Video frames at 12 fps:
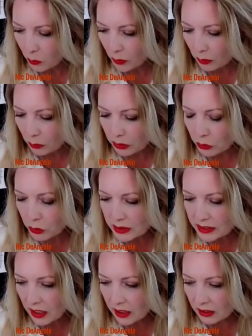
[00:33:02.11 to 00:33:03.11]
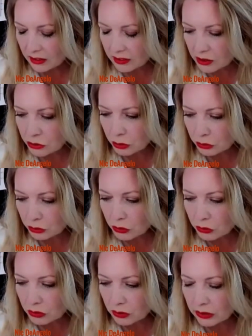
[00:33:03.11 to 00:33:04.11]
When you say industrial, do
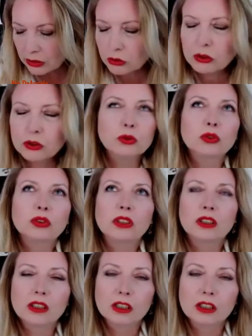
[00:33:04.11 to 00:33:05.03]
you include